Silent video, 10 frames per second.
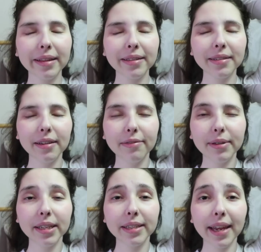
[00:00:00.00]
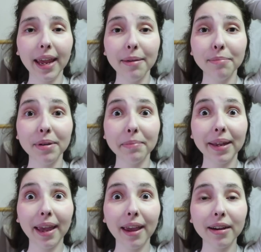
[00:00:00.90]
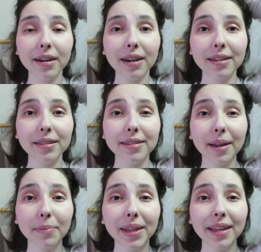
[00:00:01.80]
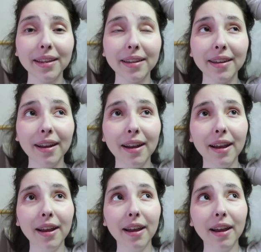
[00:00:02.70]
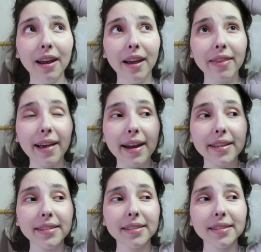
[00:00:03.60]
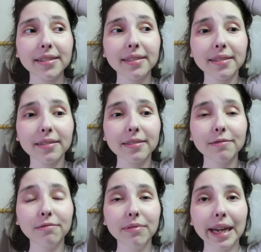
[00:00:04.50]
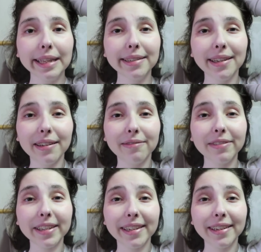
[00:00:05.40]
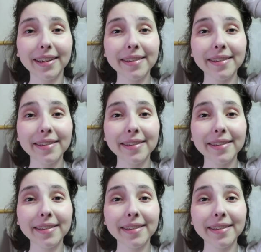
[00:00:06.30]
Let's see if we can tame my hair into something that is relatively